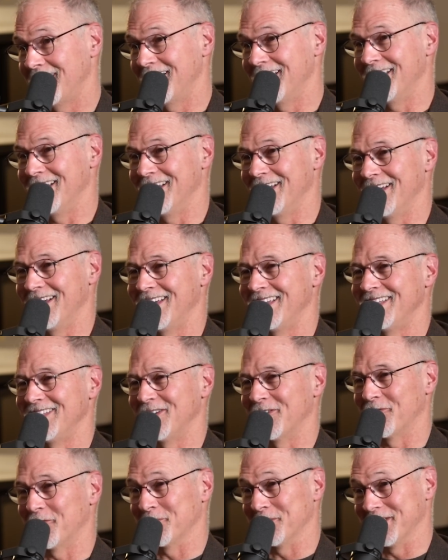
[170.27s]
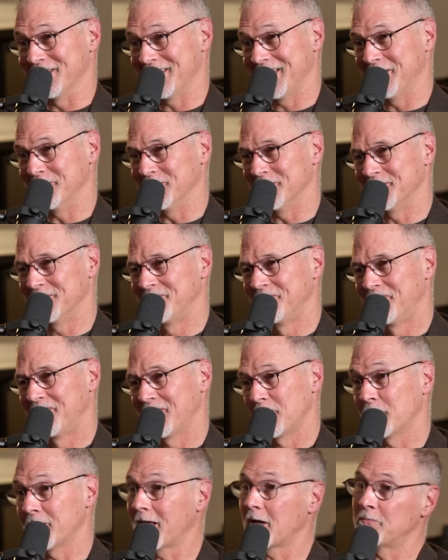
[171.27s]
From the table
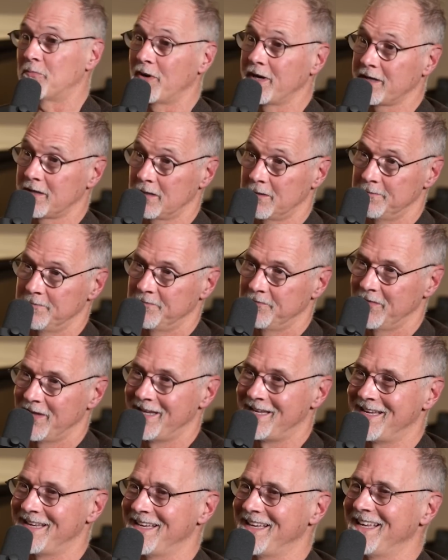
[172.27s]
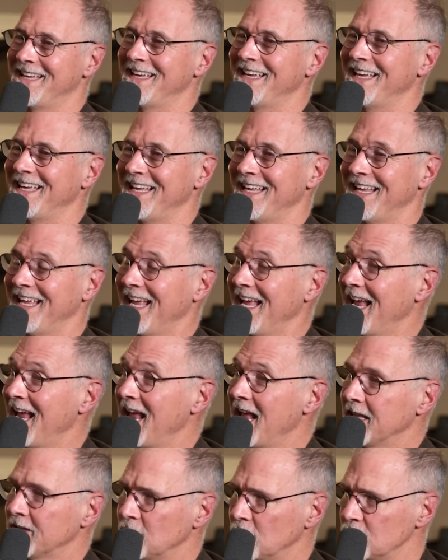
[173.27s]
without breaking them.
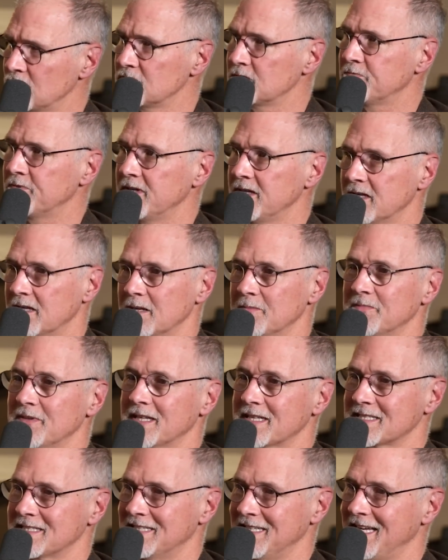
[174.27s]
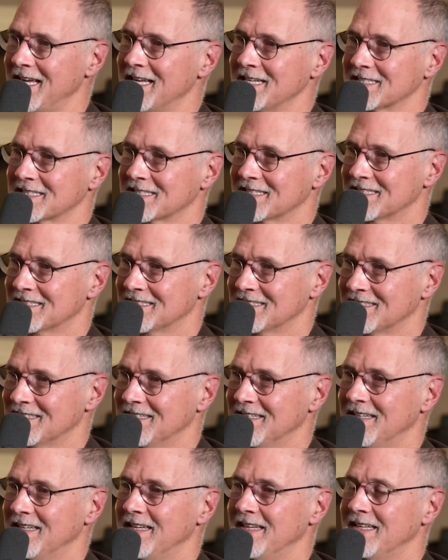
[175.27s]
Those are pretty complex tasks.
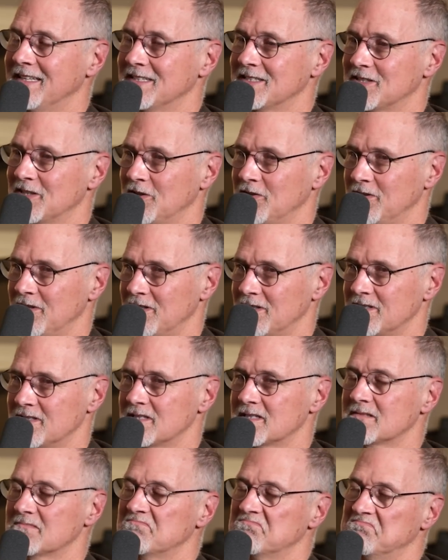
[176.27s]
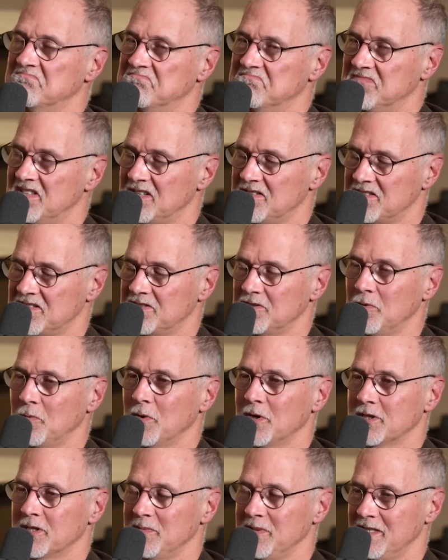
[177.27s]
And so there's still
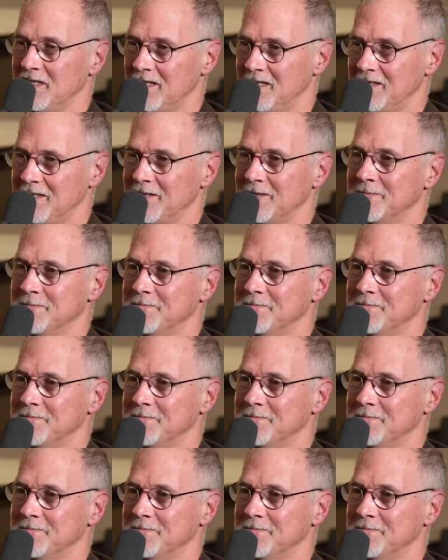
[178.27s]
work to be done there.